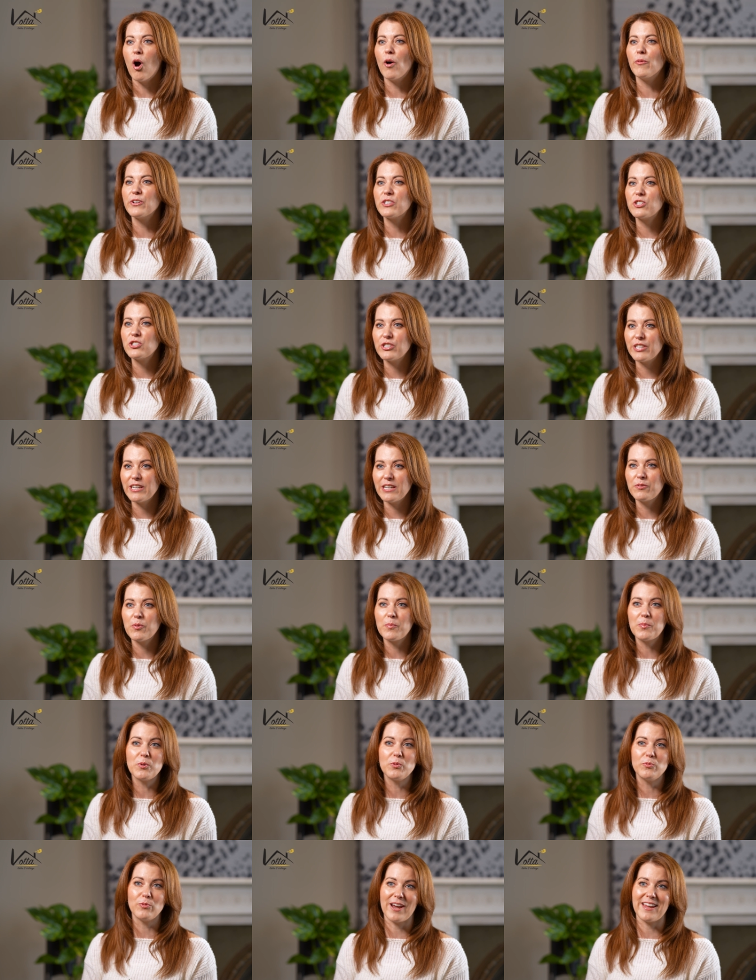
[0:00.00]
of
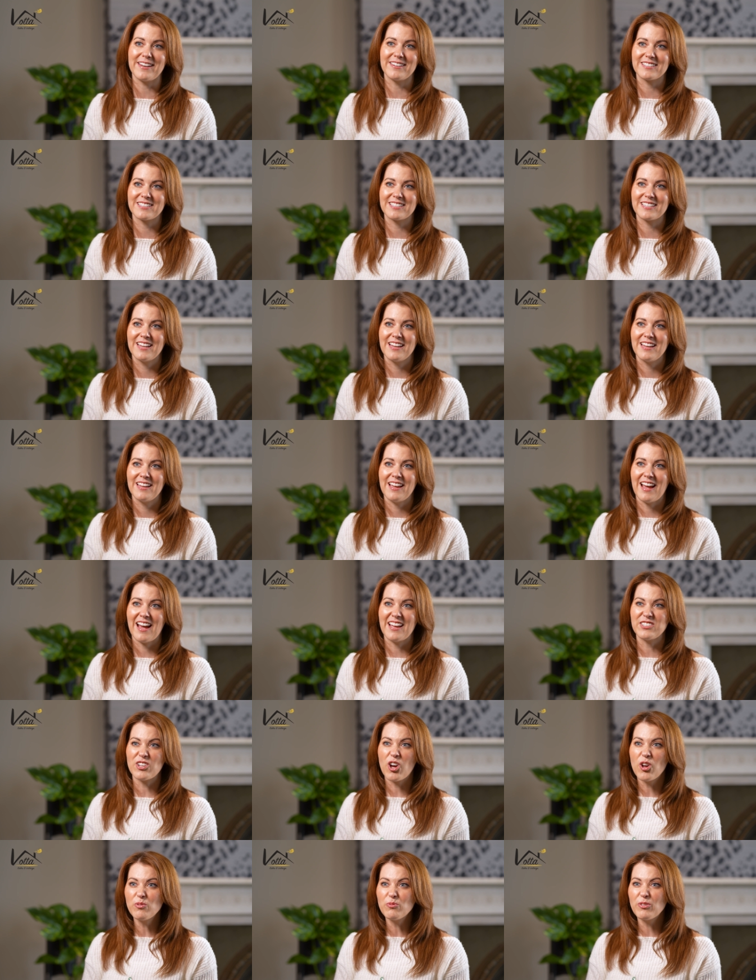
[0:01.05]
achievable rent
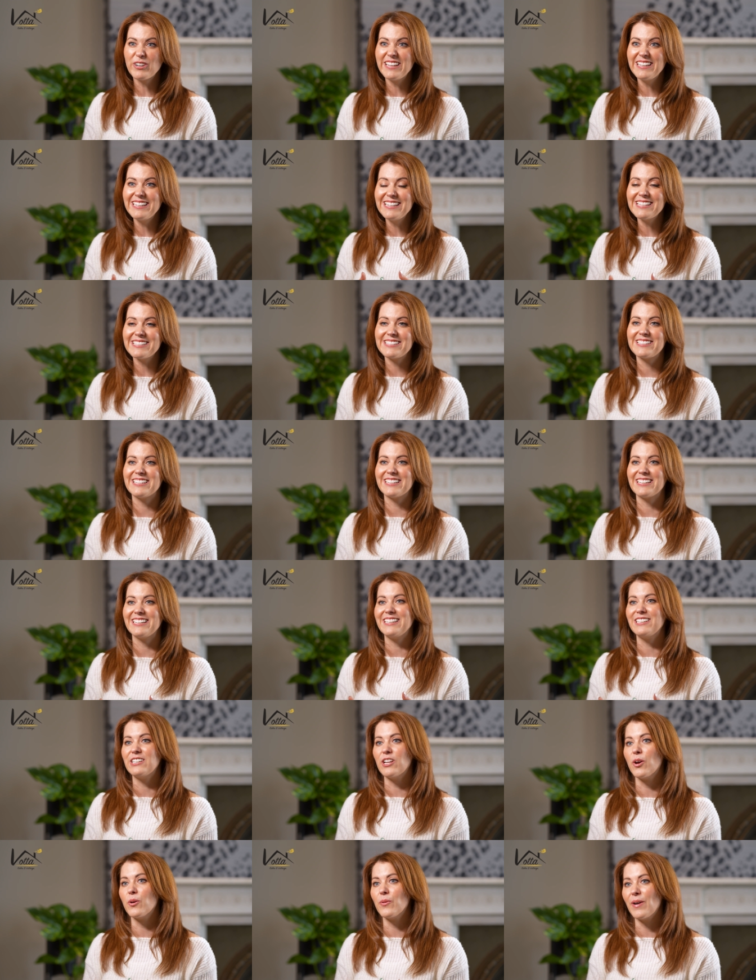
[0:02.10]
and
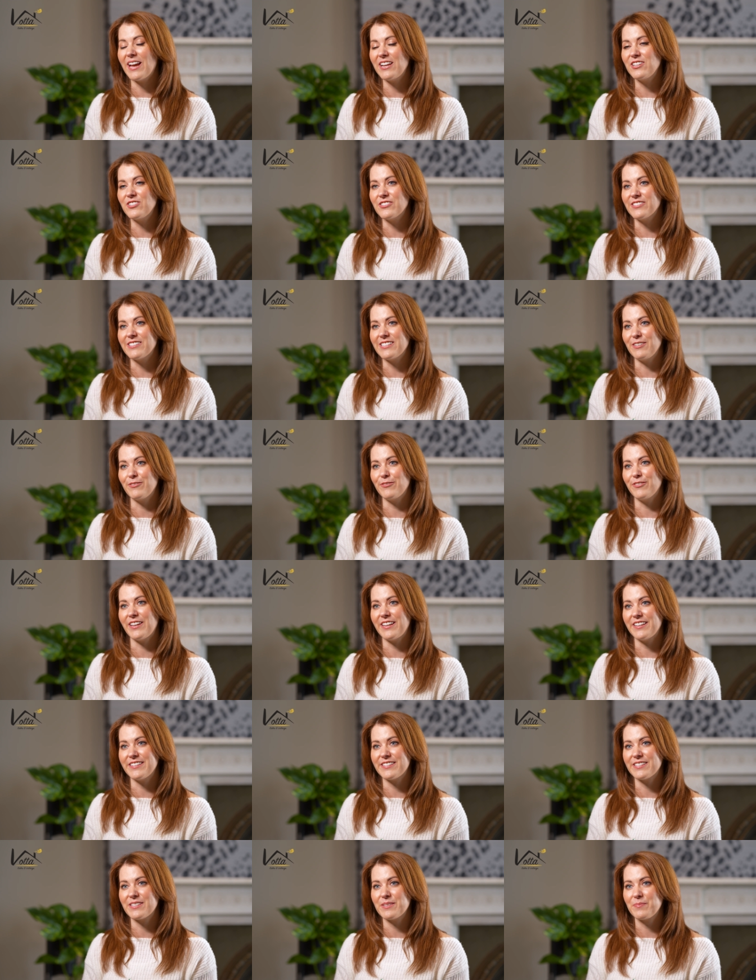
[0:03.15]
unrealistically low agency
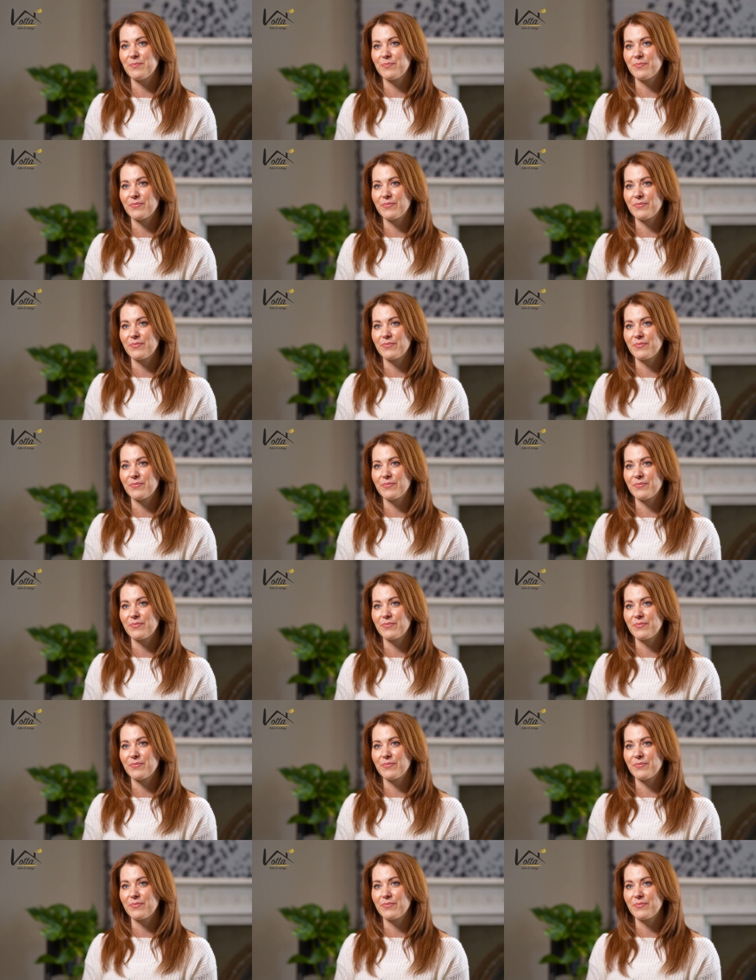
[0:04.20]
fees.